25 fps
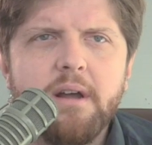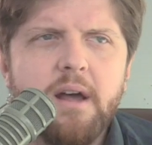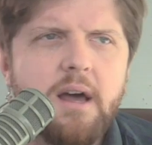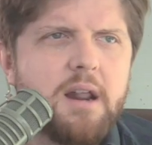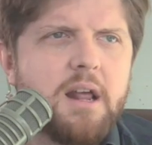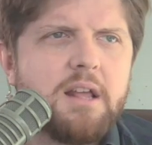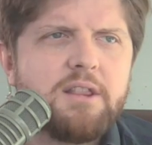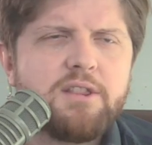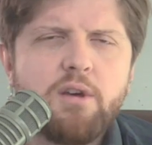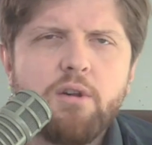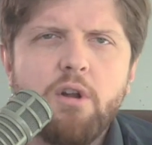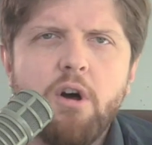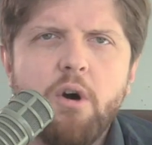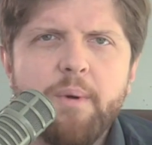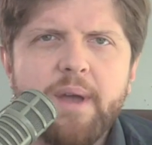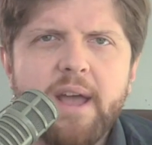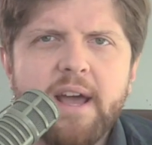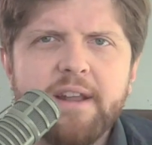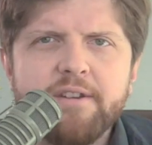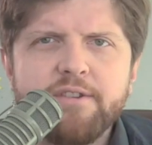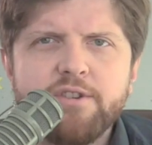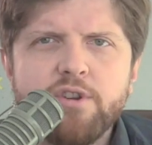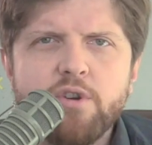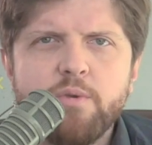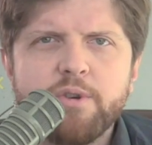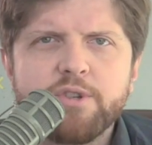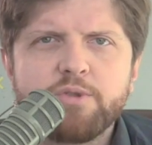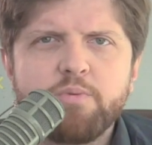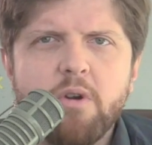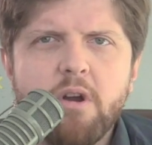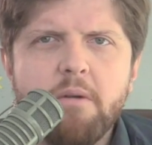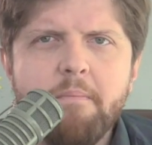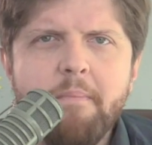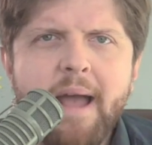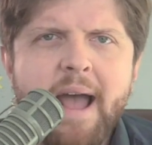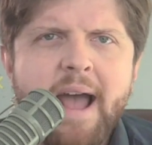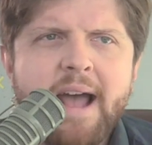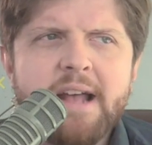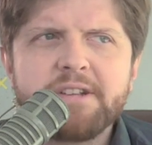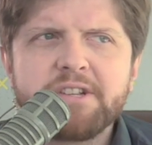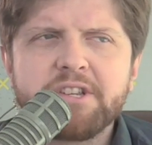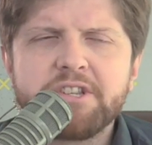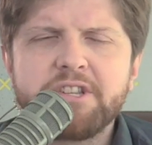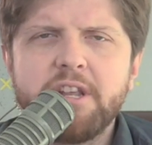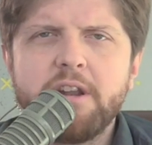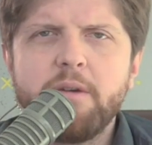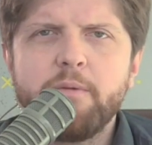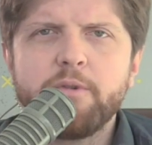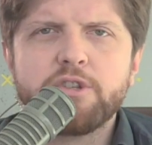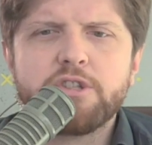And I thought all we had to do was wear
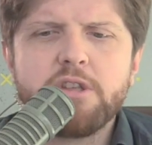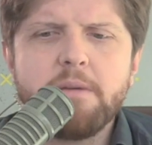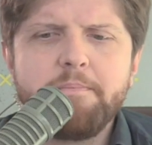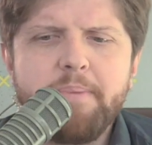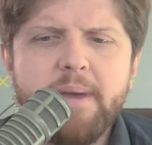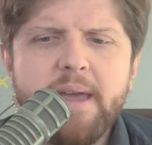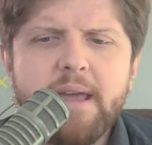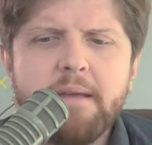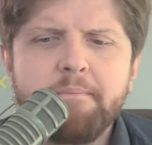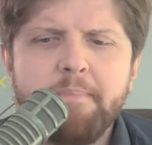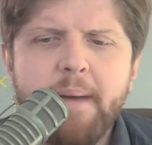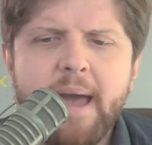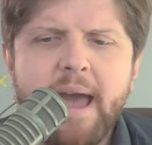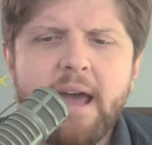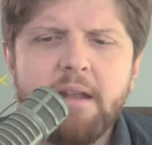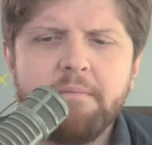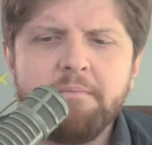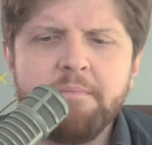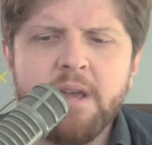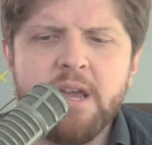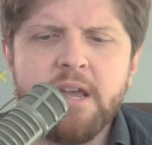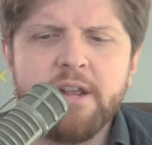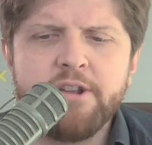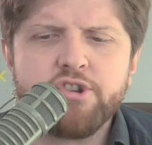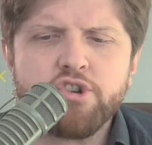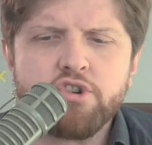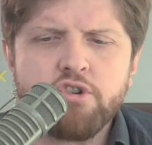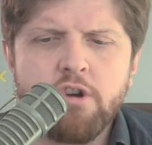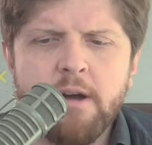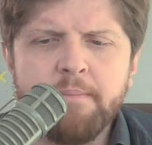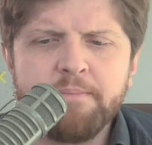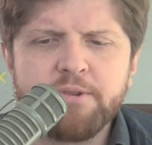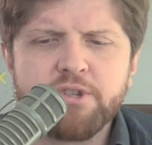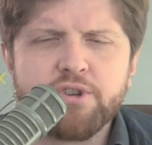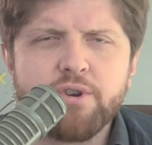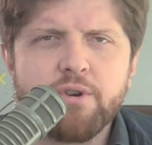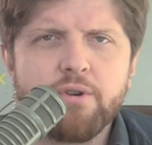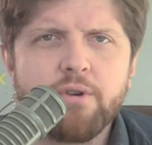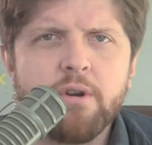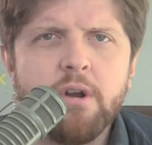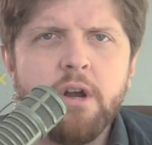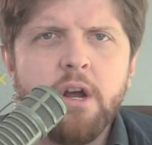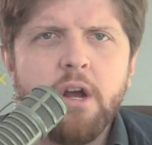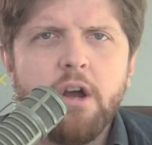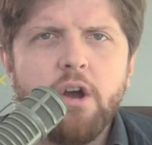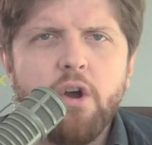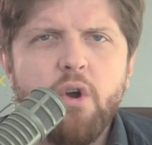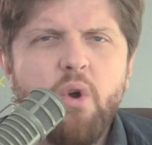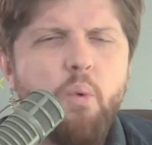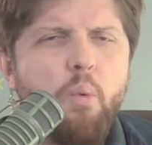masks, and it was the big, bad, mean Trumpster
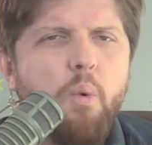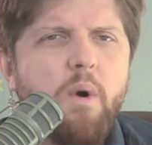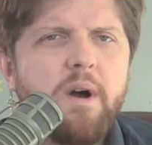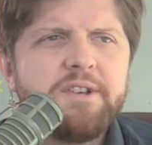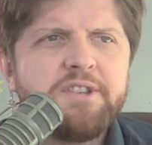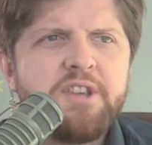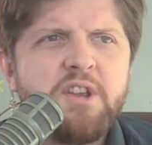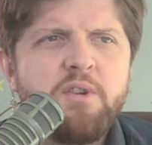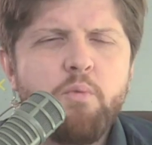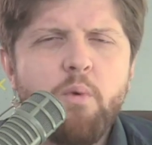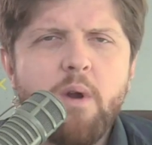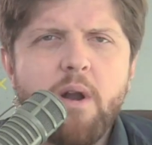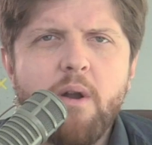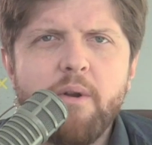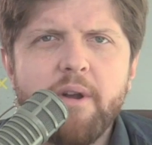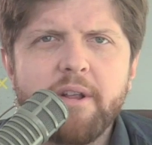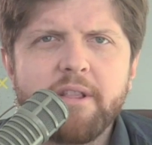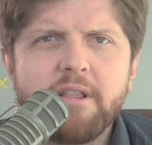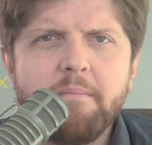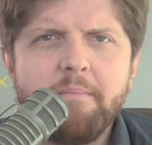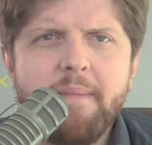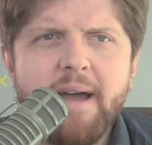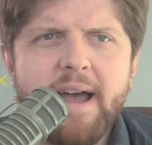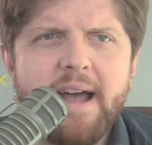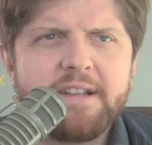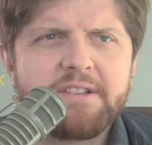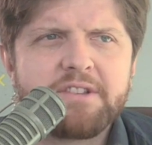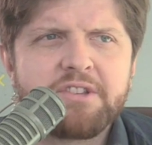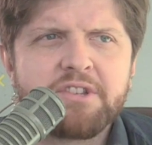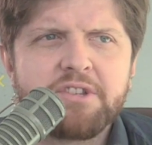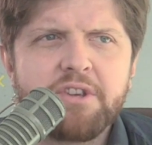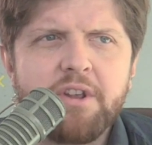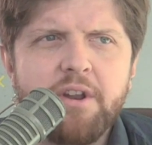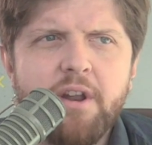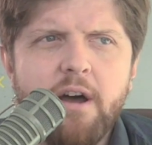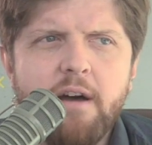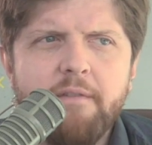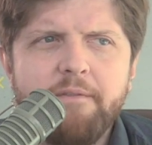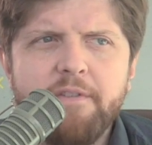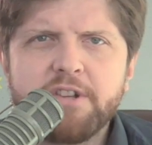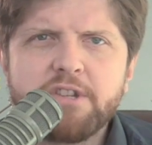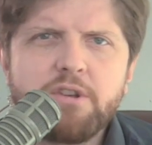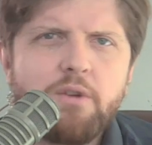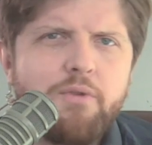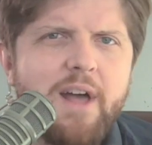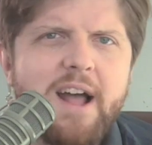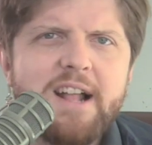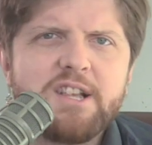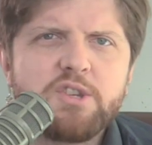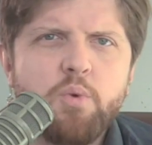who wasn't wearing the masks enough. And
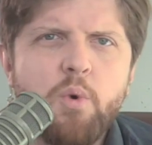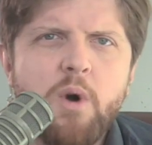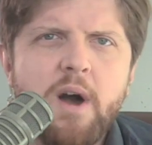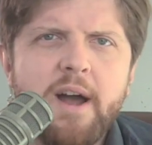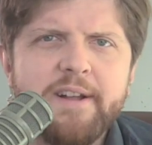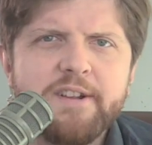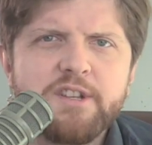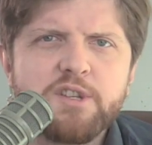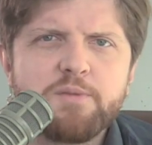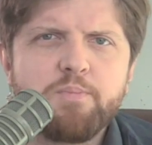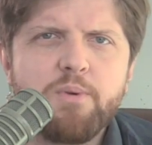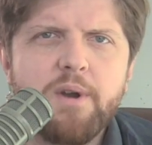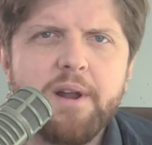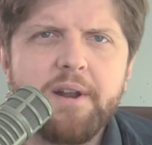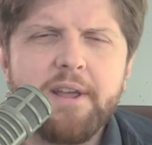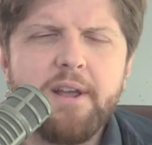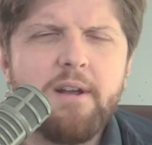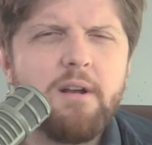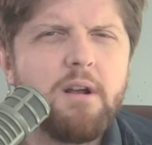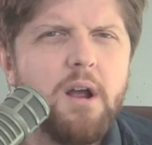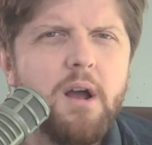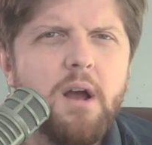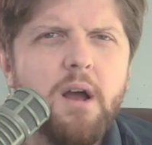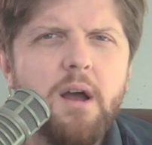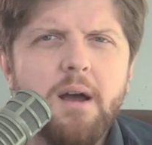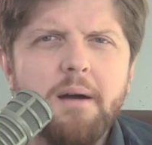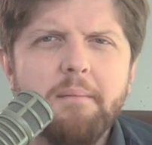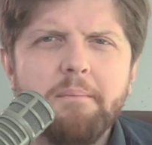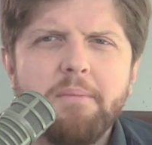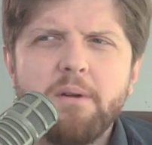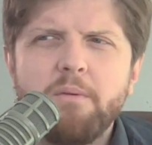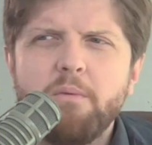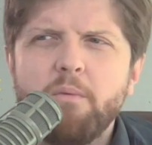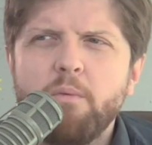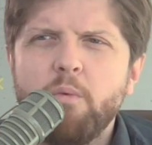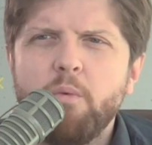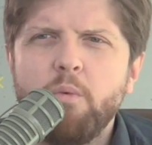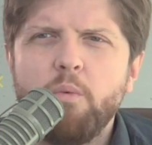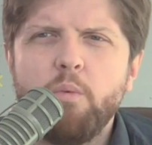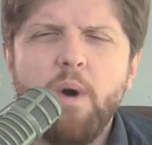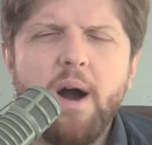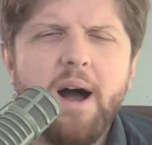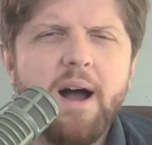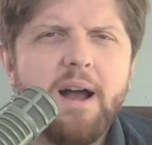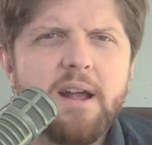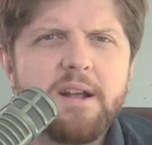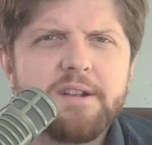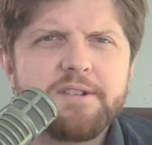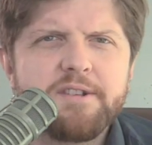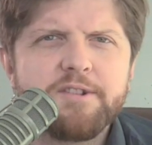so that's why it spread here. But
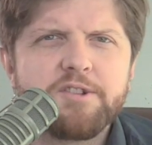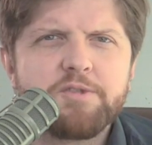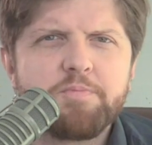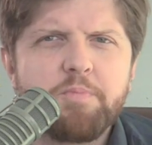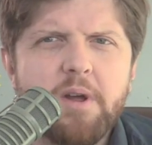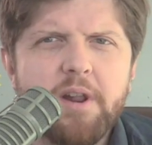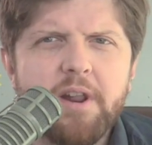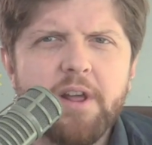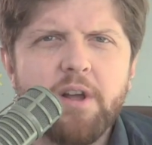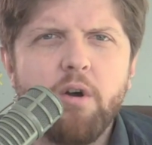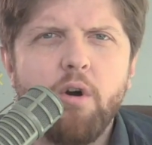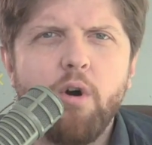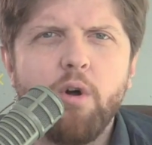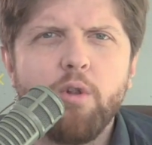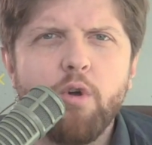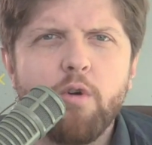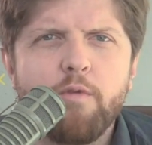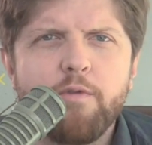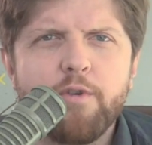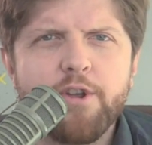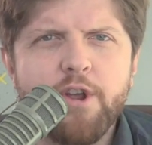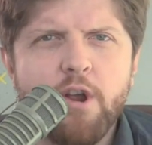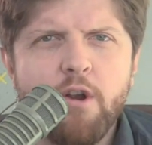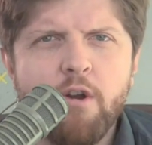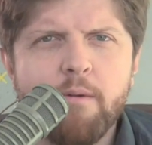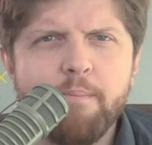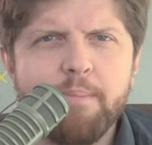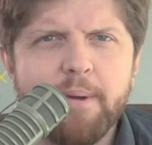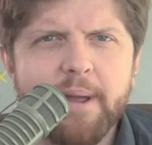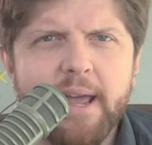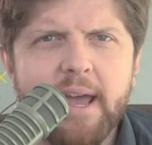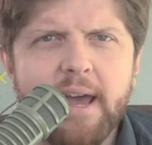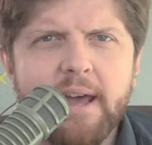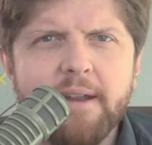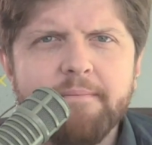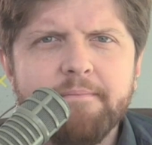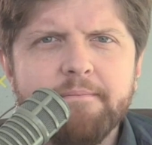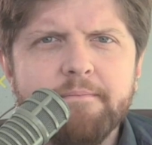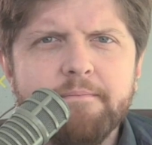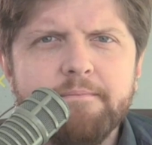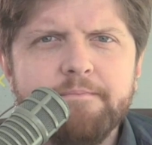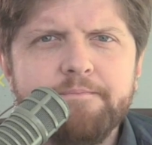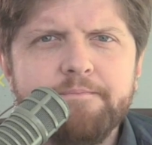why is it spreading all over Europe again?